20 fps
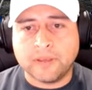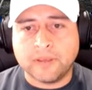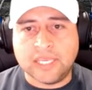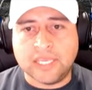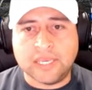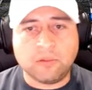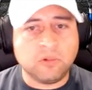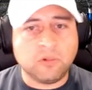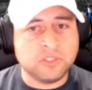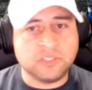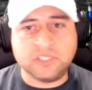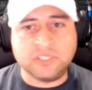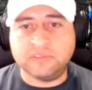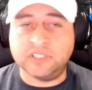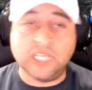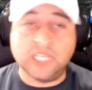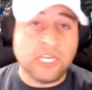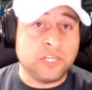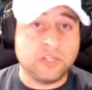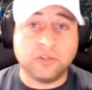It wasn't
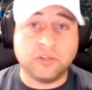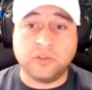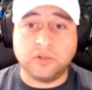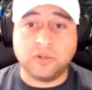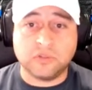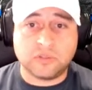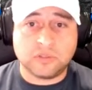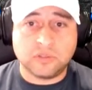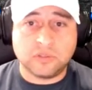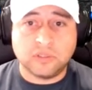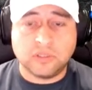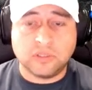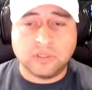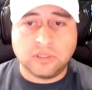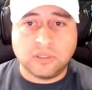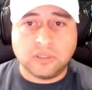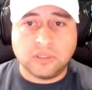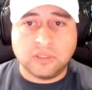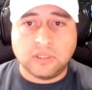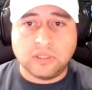even any of those.
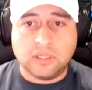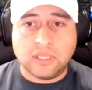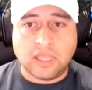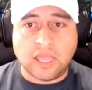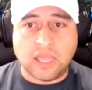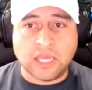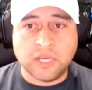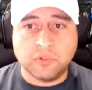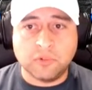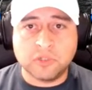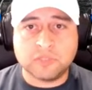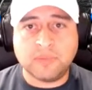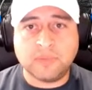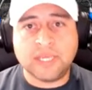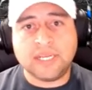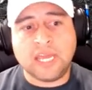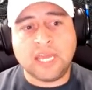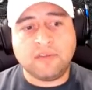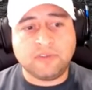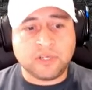And it was
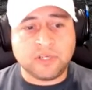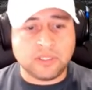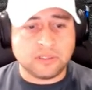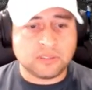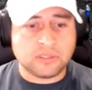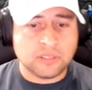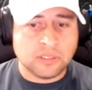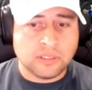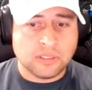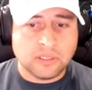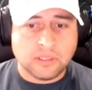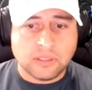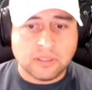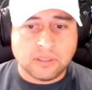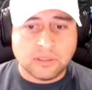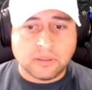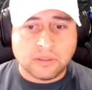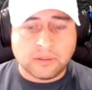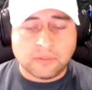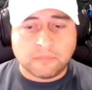made evident
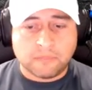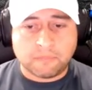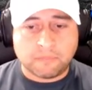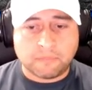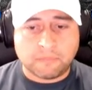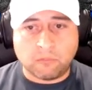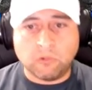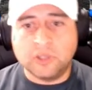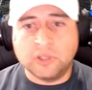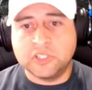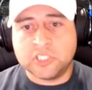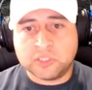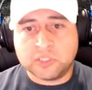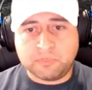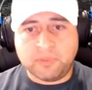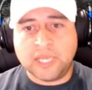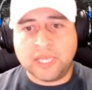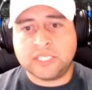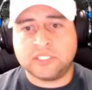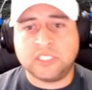when the
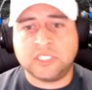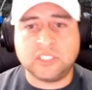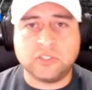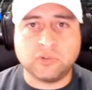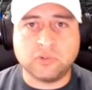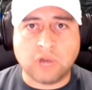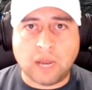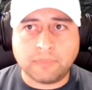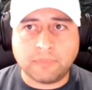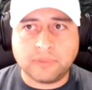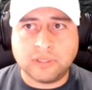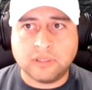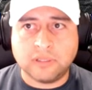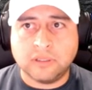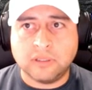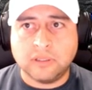spec sheet dropped.